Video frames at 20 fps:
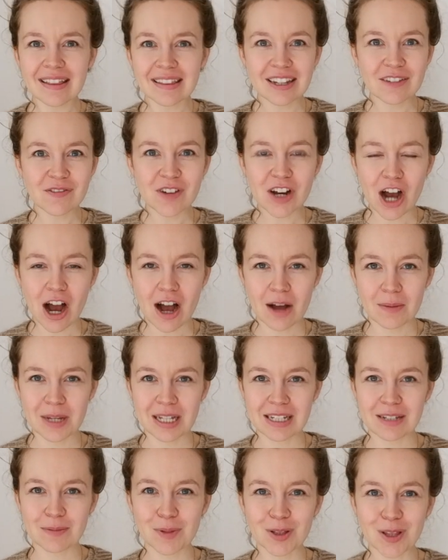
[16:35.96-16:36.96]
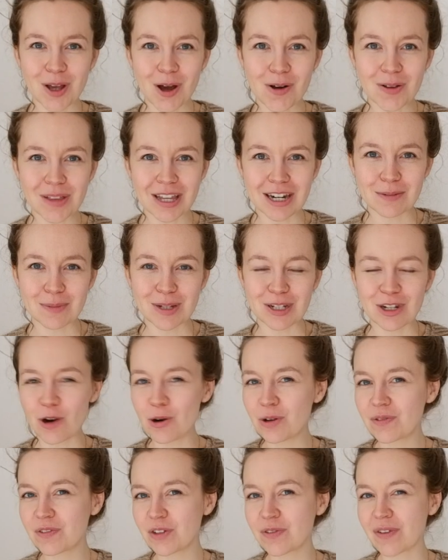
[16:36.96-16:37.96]
Leave a comment below letting me
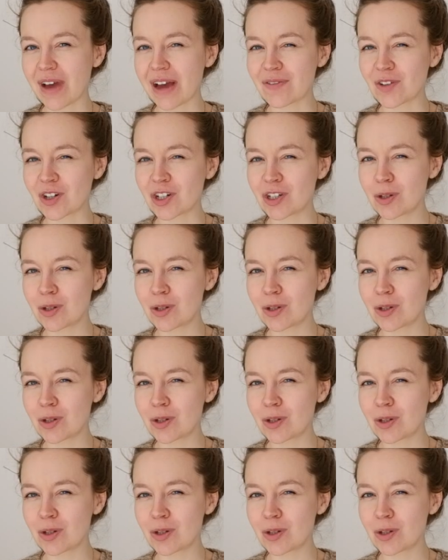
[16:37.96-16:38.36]
know if you've ever